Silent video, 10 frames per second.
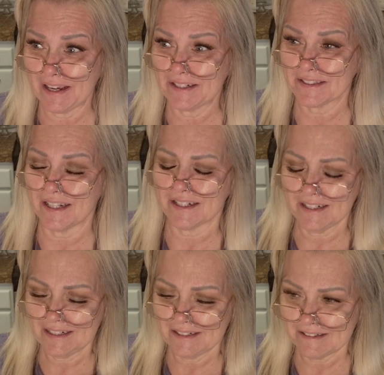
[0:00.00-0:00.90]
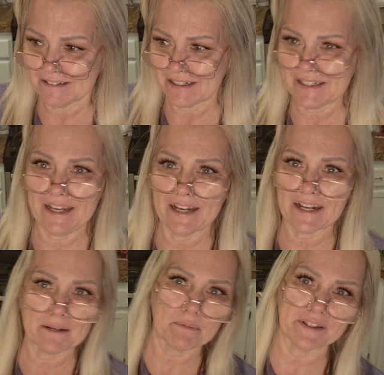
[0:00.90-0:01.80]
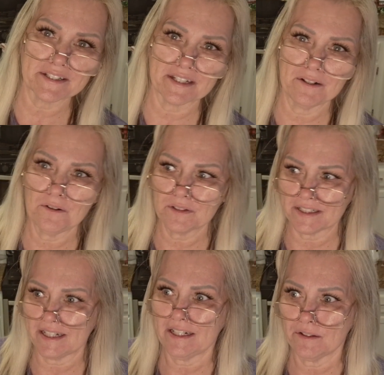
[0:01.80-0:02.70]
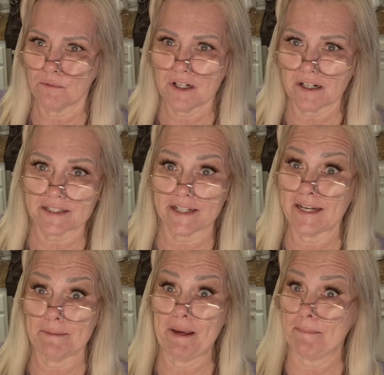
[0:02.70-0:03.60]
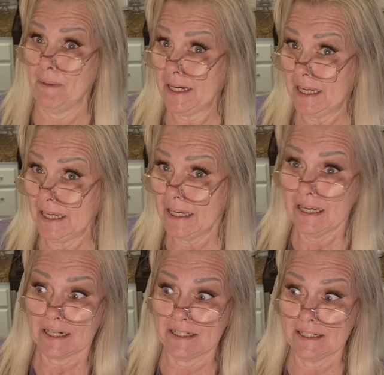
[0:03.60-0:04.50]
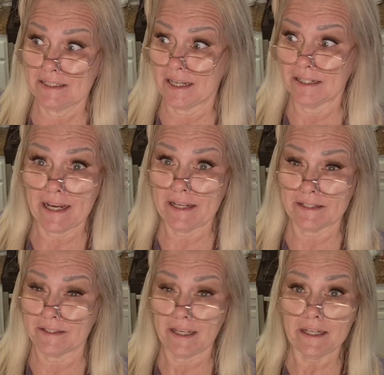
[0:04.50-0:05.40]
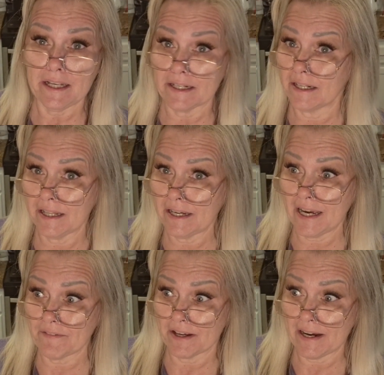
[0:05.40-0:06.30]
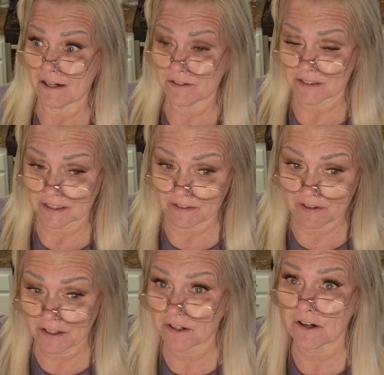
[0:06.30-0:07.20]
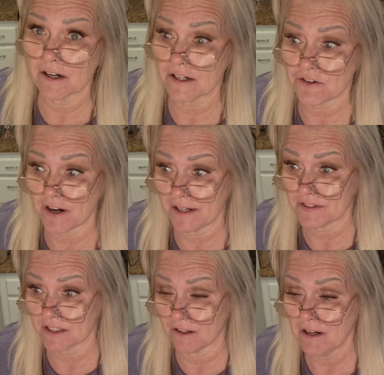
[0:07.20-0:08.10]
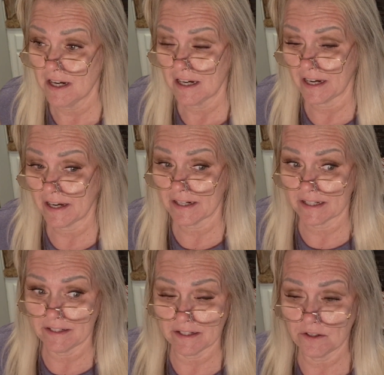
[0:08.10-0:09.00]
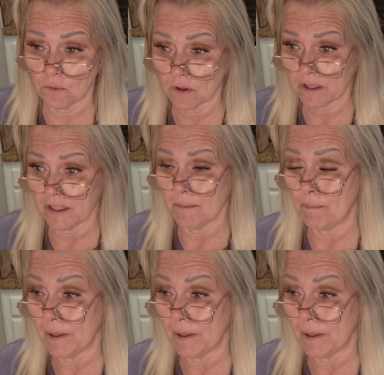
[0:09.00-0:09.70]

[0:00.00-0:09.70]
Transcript: And it's like, oh, I can't. I got to put this on hold because I got to go to work because I got to make money because I like eating and I like having a house to live in and a car to drive. So I got to continue working.